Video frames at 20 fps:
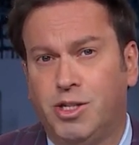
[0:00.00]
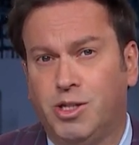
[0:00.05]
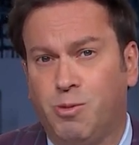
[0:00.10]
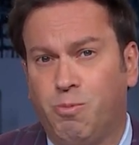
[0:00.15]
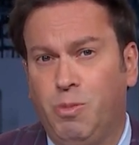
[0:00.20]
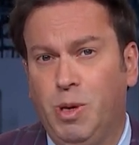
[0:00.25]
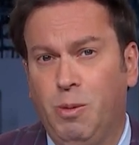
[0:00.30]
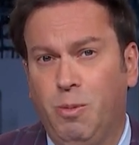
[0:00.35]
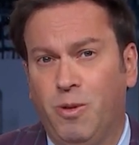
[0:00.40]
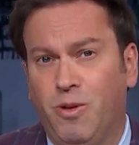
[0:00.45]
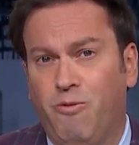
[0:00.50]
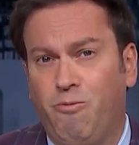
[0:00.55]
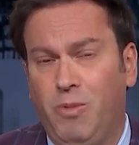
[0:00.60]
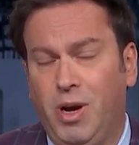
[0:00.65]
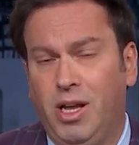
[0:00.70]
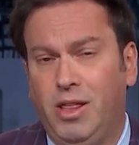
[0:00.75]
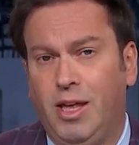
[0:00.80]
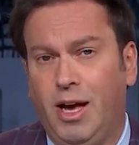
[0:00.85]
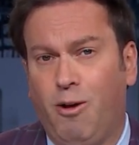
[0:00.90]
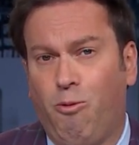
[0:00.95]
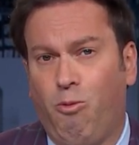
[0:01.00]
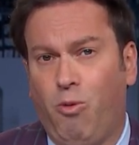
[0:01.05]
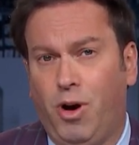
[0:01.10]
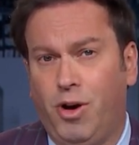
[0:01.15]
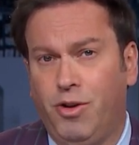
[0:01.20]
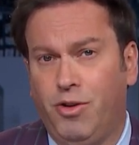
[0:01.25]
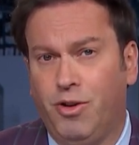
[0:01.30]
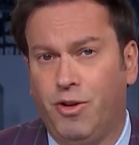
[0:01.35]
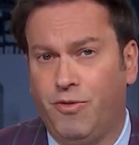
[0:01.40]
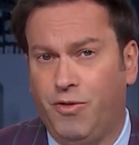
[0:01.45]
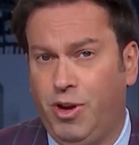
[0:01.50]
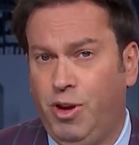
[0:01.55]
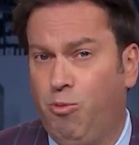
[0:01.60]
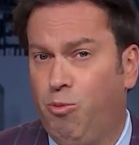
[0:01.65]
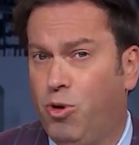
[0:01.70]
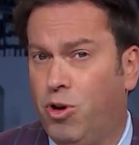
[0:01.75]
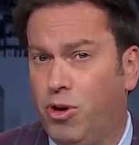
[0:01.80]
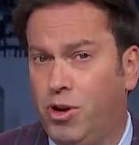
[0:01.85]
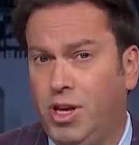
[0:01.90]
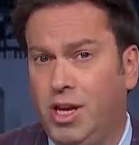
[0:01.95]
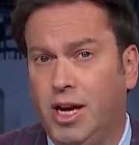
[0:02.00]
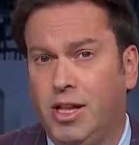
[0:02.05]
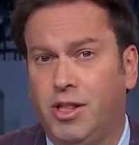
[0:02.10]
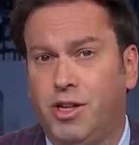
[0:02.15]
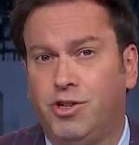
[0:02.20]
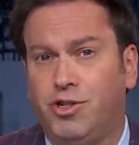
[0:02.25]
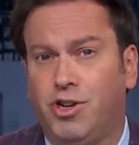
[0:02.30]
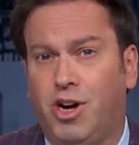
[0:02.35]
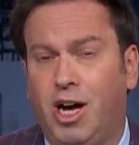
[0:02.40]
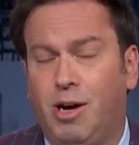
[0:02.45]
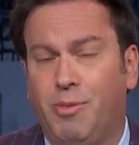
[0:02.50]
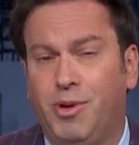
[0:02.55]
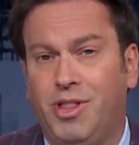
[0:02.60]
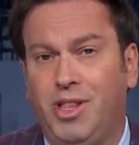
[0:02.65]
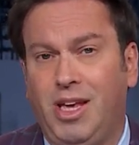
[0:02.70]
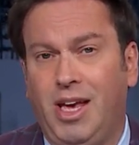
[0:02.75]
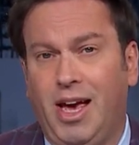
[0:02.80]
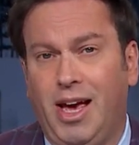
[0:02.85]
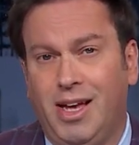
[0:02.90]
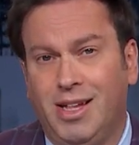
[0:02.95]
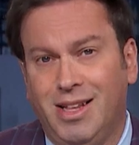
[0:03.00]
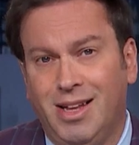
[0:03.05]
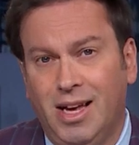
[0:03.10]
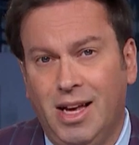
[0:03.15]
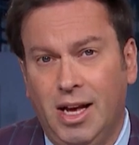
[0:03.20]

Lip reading: Some people have made that wonder if he could get the job at the end.